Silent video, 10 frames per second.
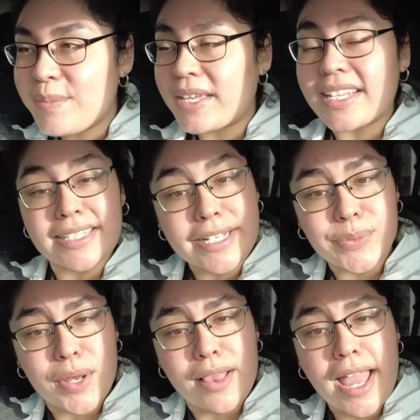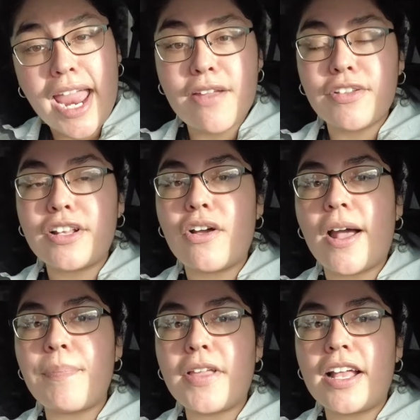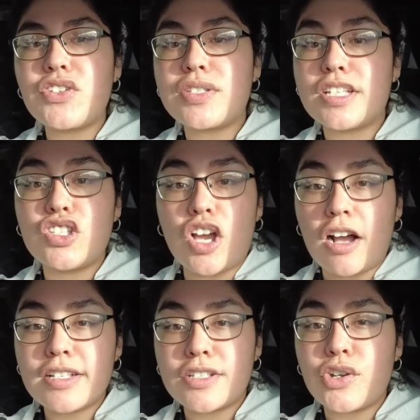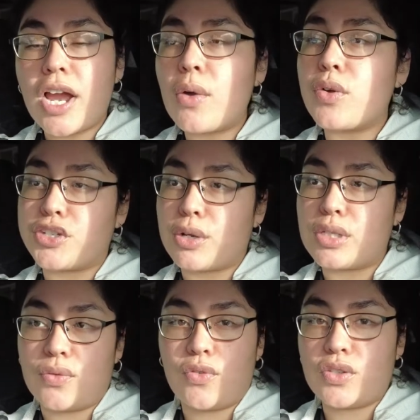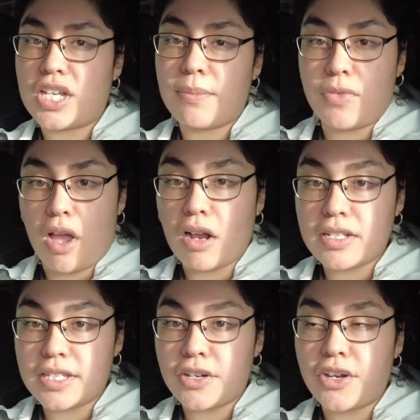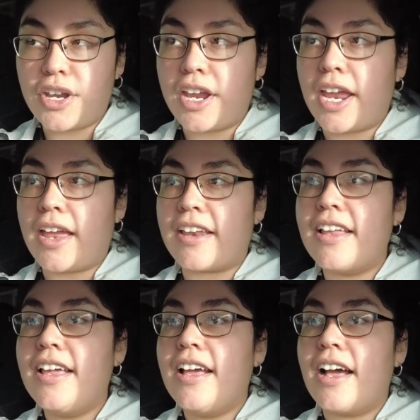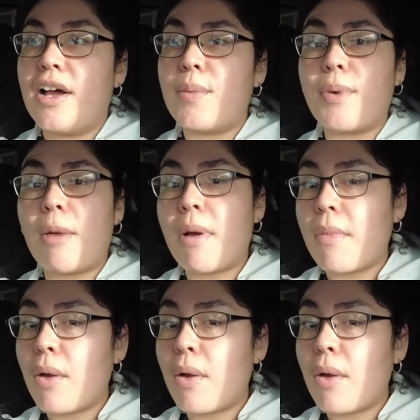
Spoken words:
Because that's real life, you know. I'm not just a dog sitter. I wish I was a full-time dog sitter, and but I'm on